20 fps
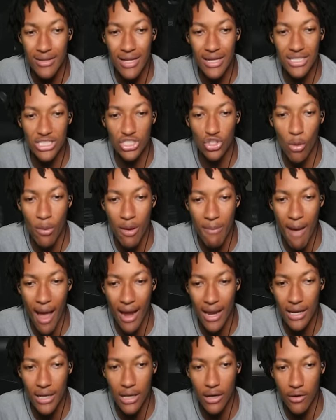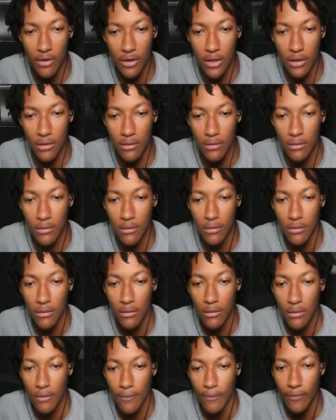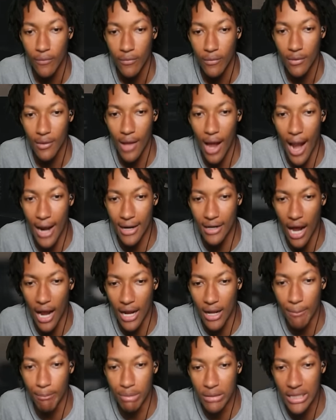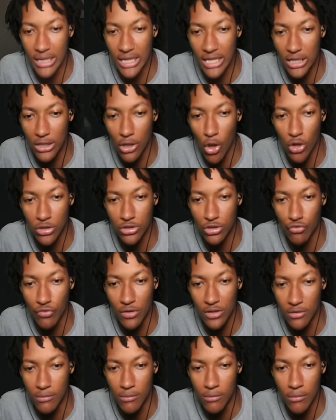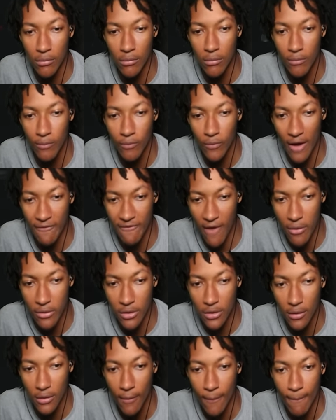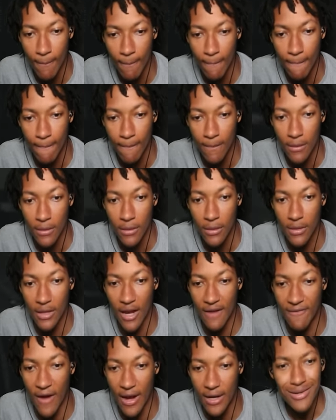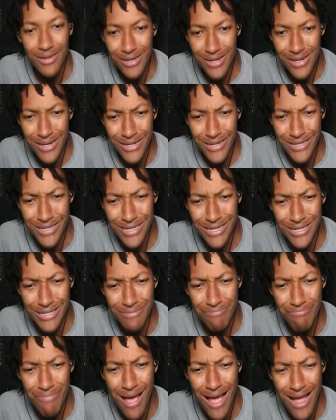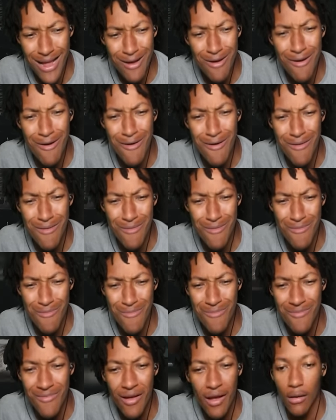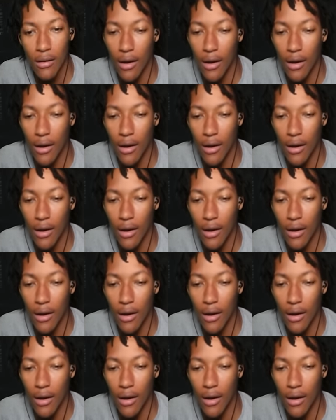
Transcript: just throw me back in here again? I, I completely lost the rhythm. I found it. Did I find it? This is back home.